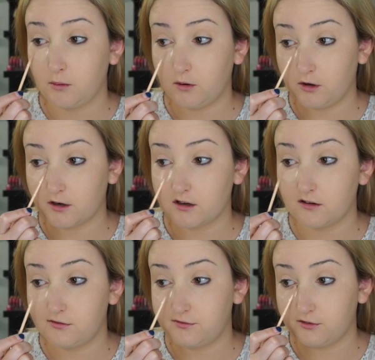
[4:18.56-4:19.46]
look
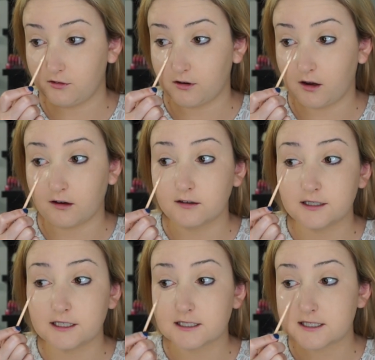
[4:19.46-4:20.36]

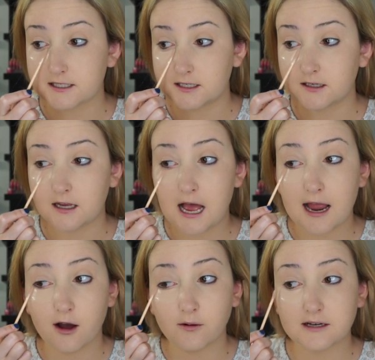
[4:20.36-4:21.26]
flawless.
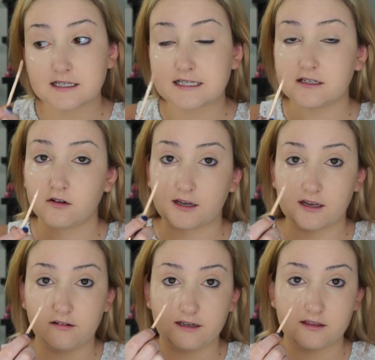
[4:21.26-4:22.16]
I always still
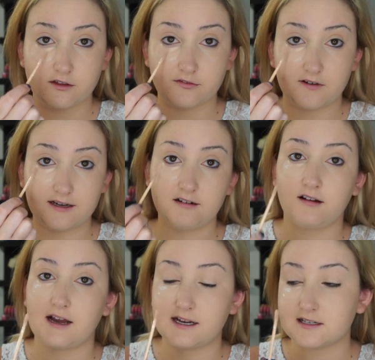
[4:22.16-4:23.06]
get like the fine
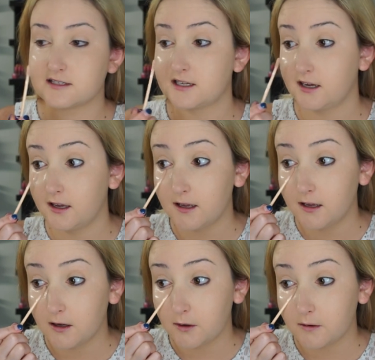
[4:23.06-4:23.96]
lines,
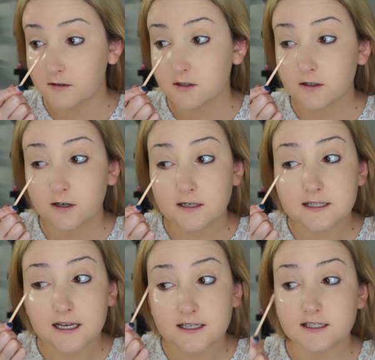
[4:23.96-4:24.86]
which
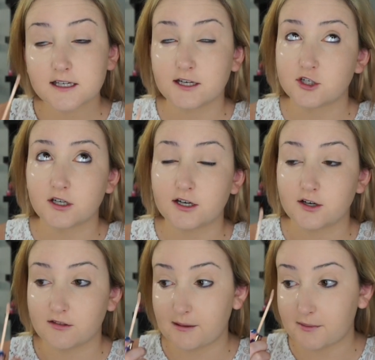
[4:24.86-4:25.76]
Chris says it shouldn't
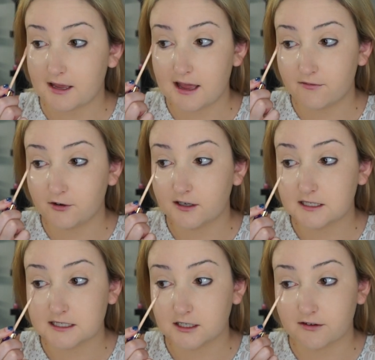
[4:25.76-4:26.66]
do that, but every
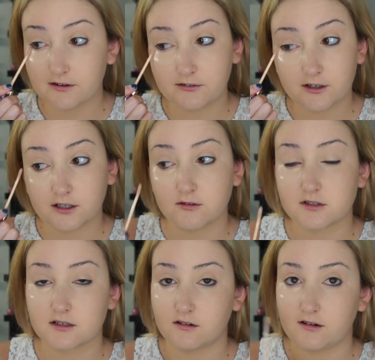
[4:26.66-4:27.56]
concealer I've ever
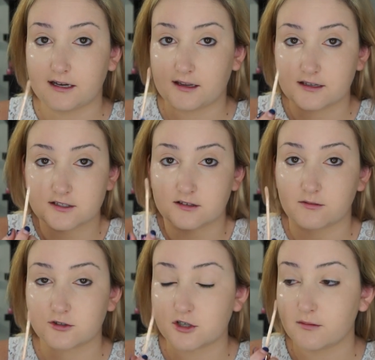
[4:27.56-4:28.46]
used still, like, it
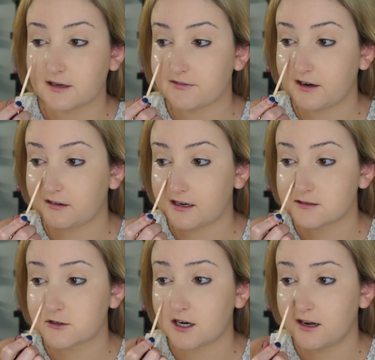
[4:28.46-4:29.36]
still will show my fine
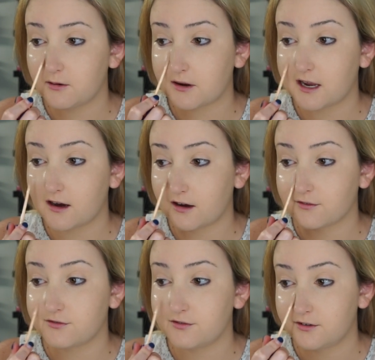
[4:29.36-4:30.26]
lines, which I don't
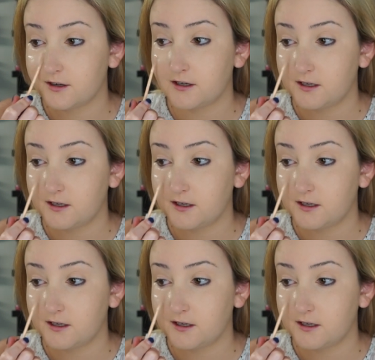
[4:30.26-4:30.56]
care if